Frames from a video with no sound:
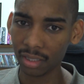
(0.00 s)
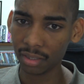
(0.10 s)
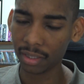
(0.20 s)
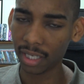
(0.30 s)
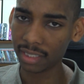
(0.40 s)

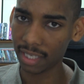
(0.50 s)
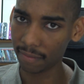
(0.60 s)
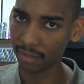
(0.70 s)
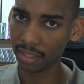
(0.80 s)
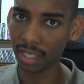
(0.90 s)
you guys
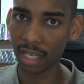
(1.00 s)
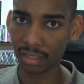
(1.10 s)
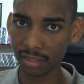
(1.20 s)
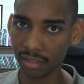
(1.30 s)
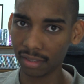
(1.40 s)
have a
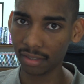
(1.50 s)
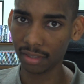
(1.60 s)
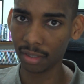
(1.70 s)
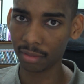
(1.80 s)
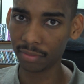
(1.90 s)
lot
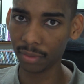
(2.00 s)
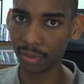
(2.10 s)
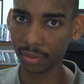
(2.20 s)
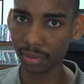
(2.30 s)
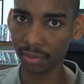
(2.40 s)
to look
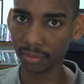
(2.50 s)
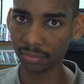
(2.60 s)
forward to.